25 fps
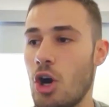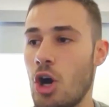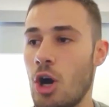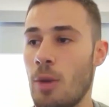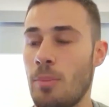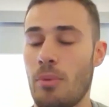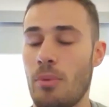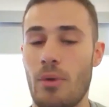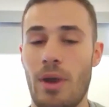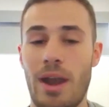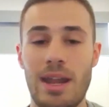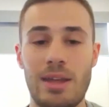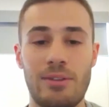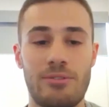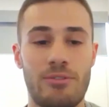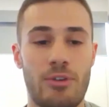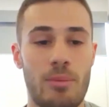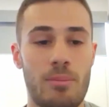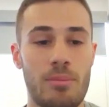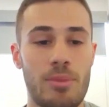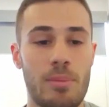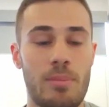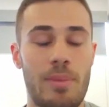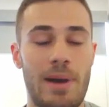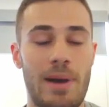operating
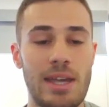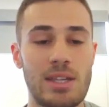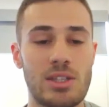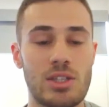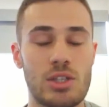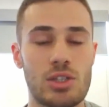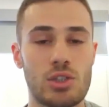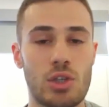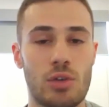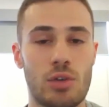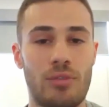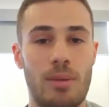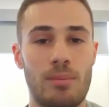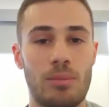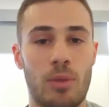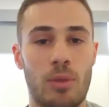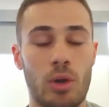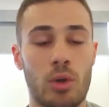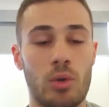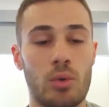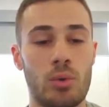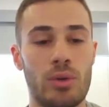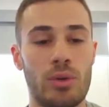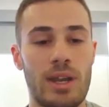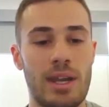from the basis of I'm
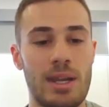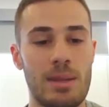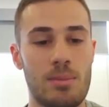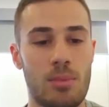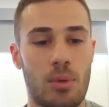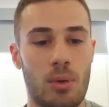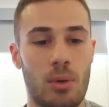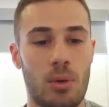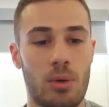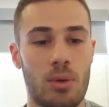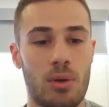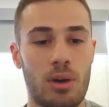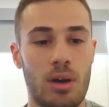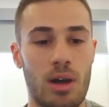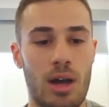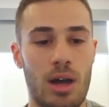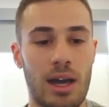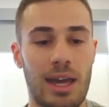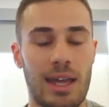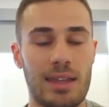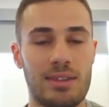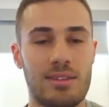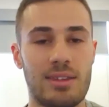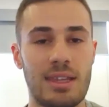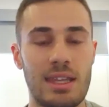not good anymore. I
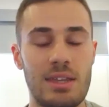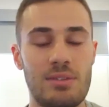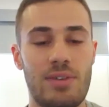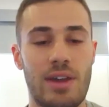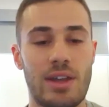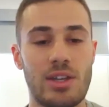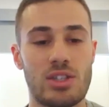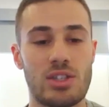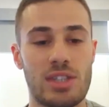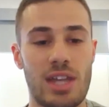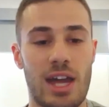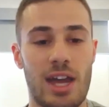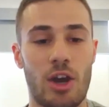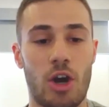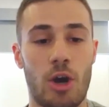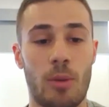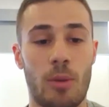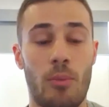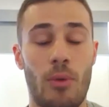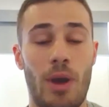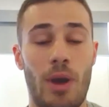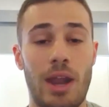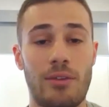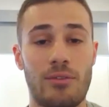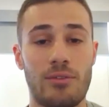get to live each day
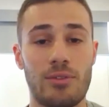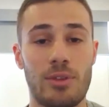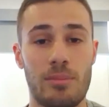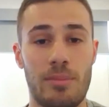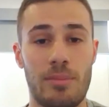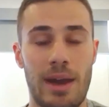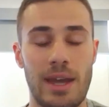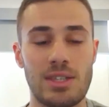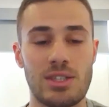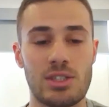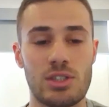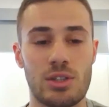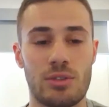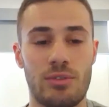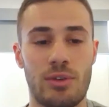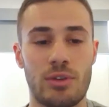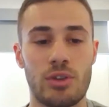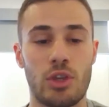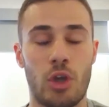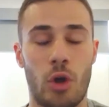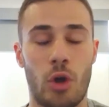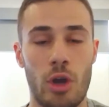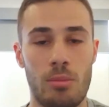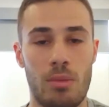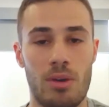operating from the basis of
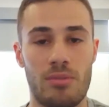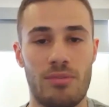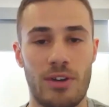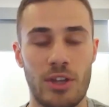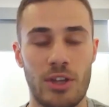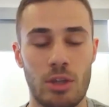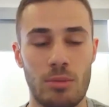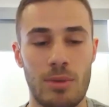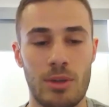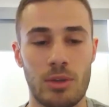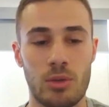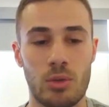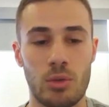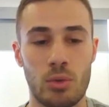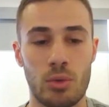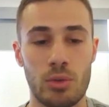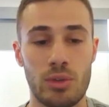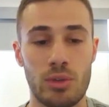knowing my fundamental